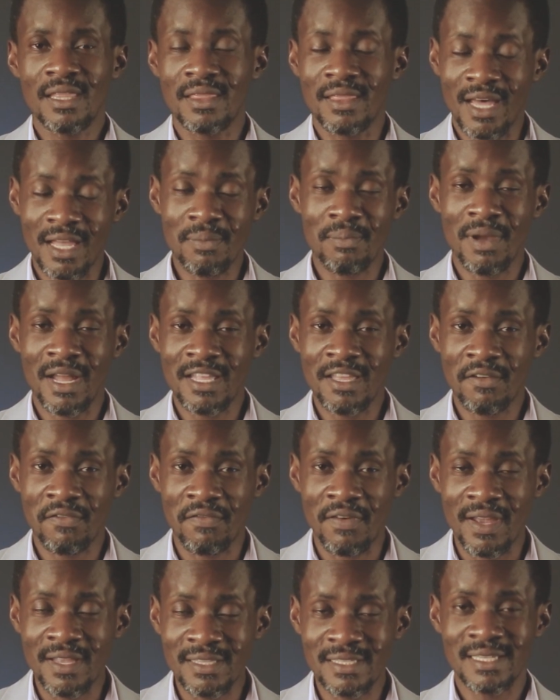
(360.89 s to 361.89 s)
that, my dear
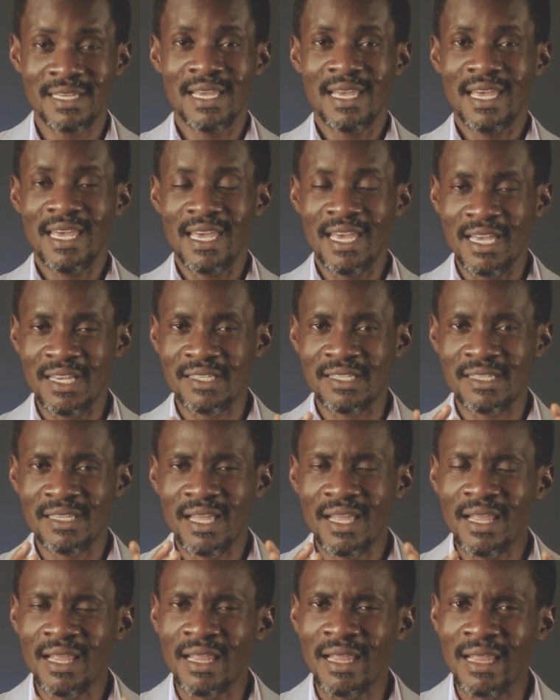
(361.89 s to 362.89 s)
friend, is
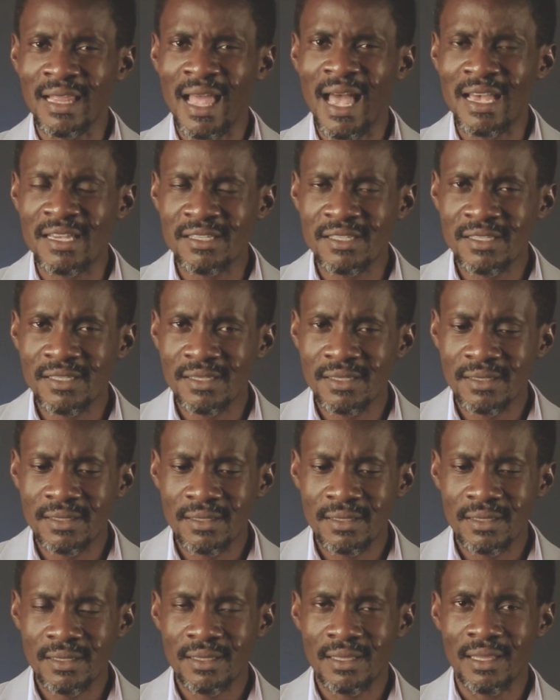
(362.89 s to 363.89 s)
lust.
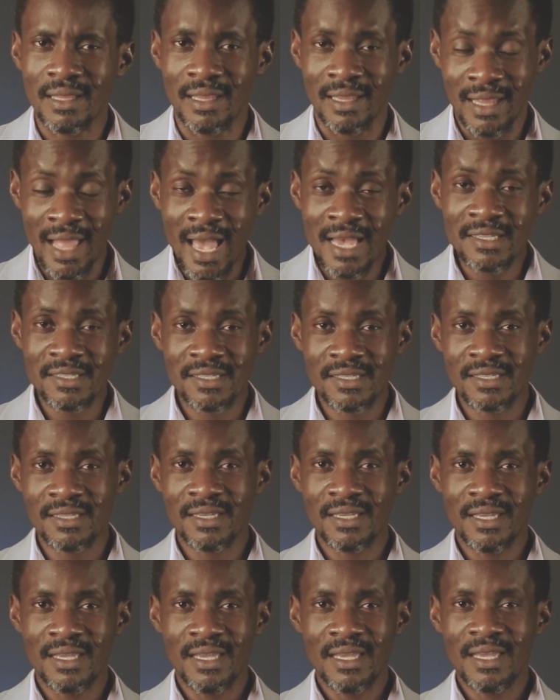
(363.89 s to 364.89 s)
Lust
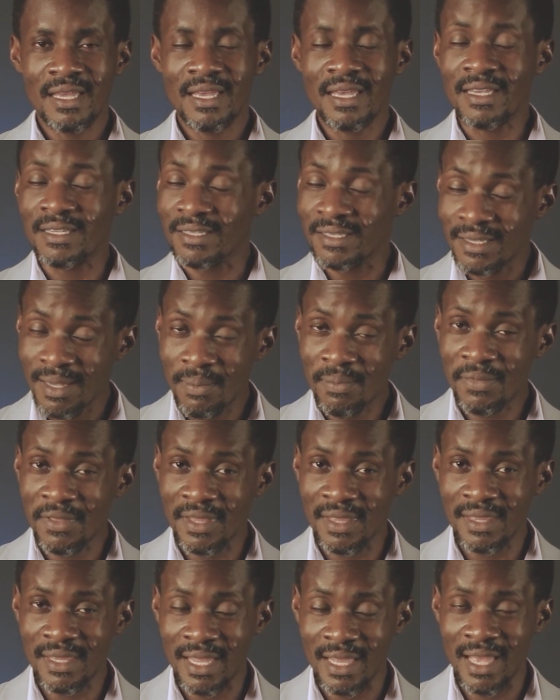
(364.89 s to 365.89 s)
is
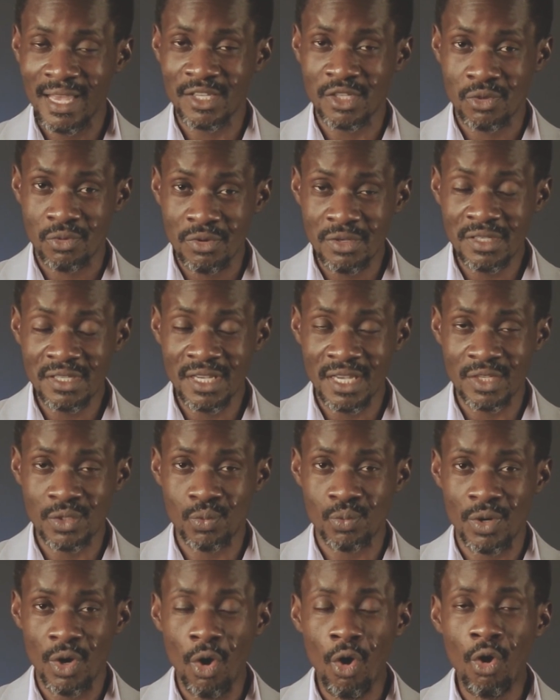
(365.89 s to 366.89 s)
something that as
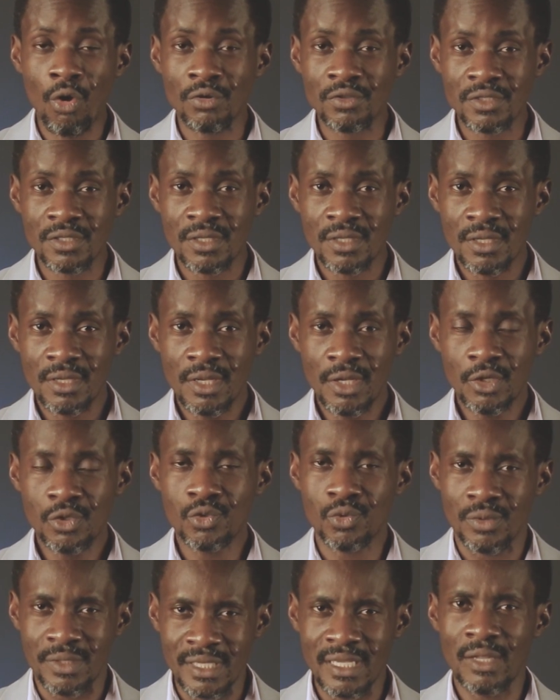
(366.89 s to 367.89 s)
Christians we ought
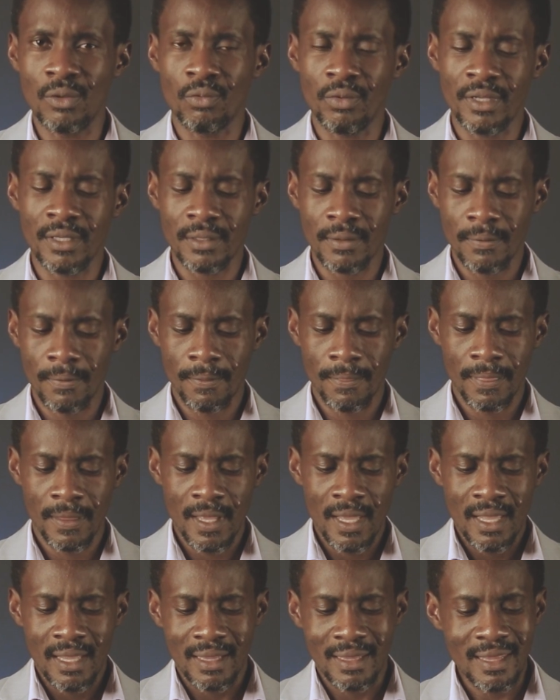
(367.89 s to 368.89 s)
to deal with.
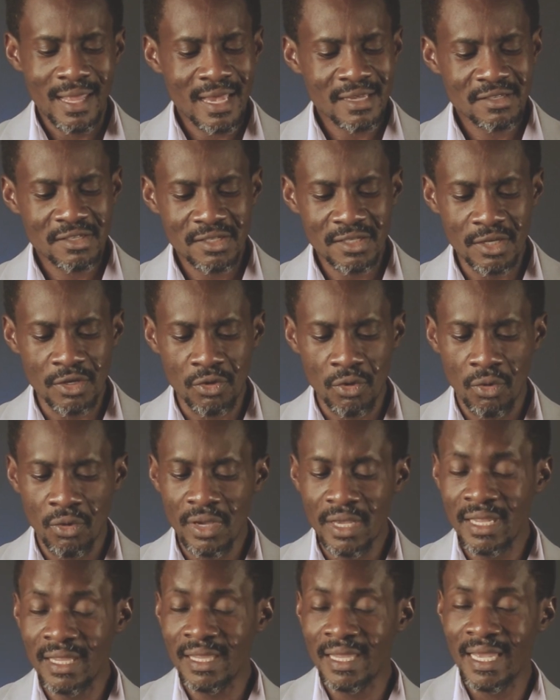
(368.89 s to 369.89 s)
Lust, you
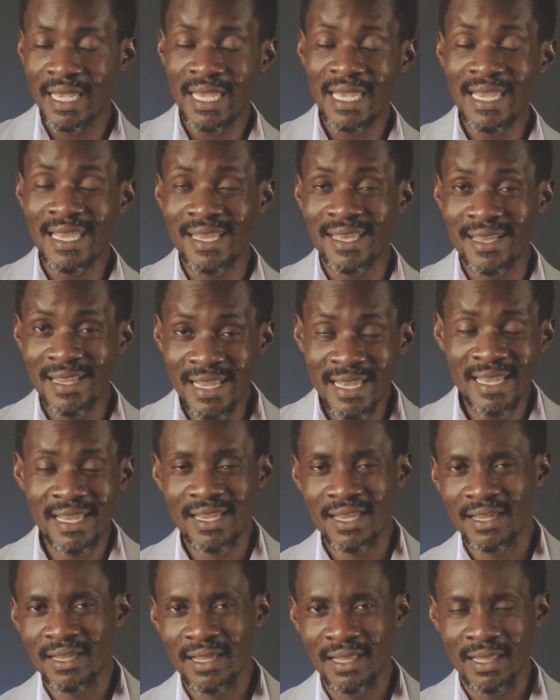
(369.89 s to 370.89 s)
know, in the
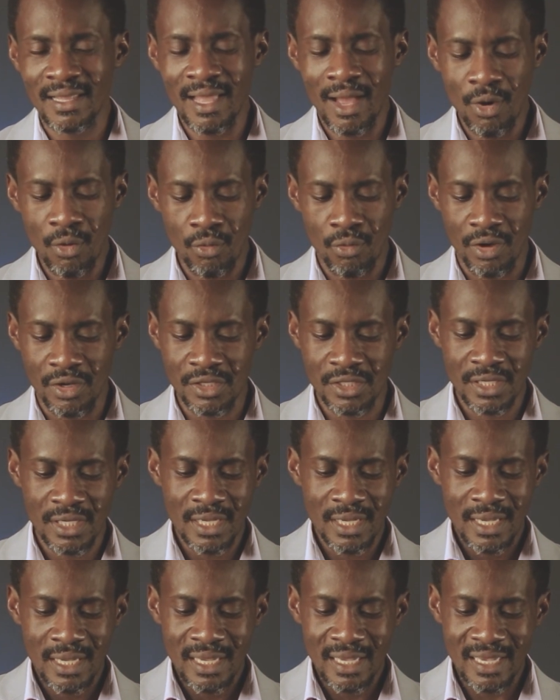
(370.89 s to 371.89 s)
Greek language,
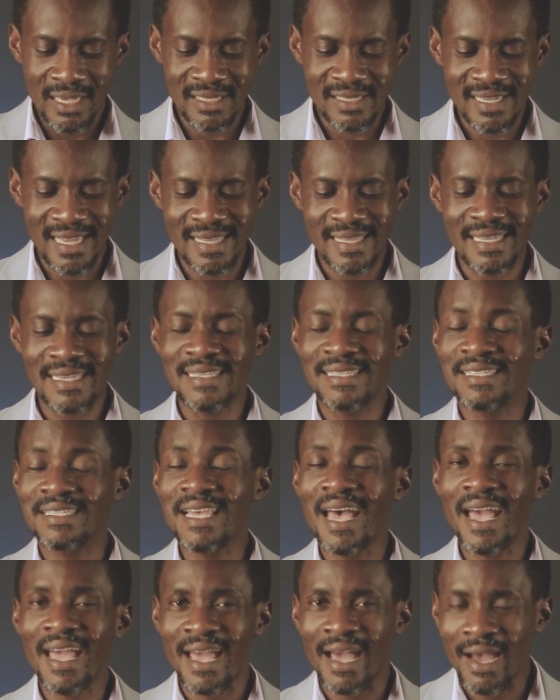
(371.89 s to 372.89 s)
is a
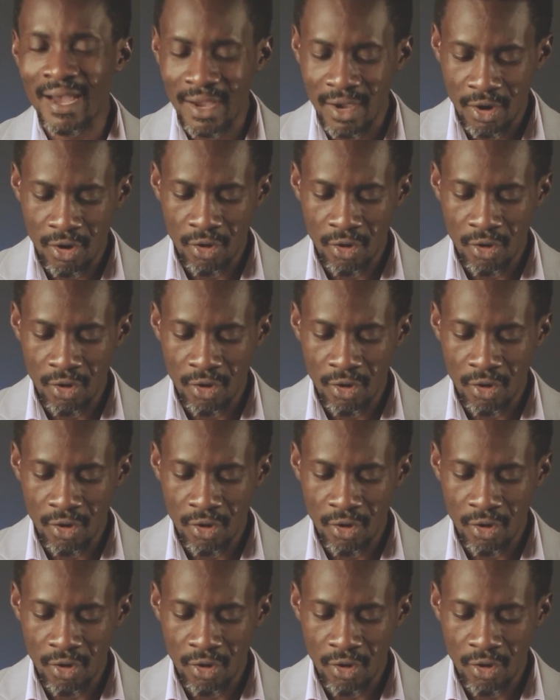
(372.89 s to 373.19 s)
desire